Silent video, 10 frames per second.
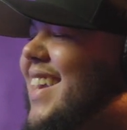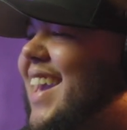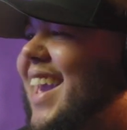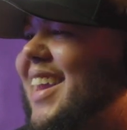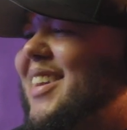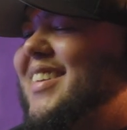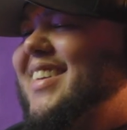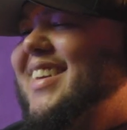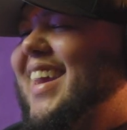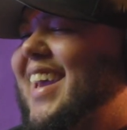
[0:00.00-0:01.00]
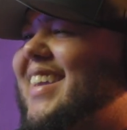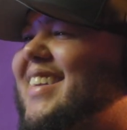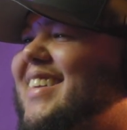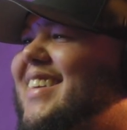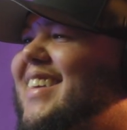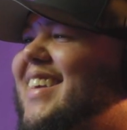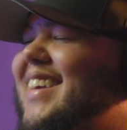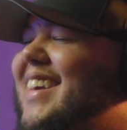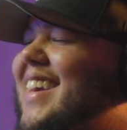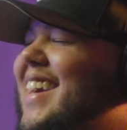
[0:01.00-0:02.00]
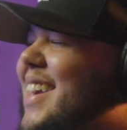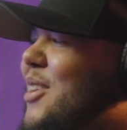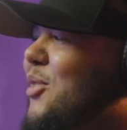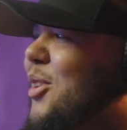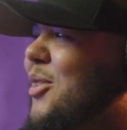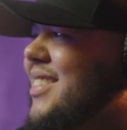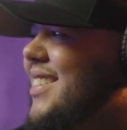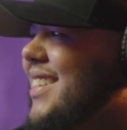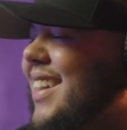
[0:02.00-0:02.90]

and, like, it was always just,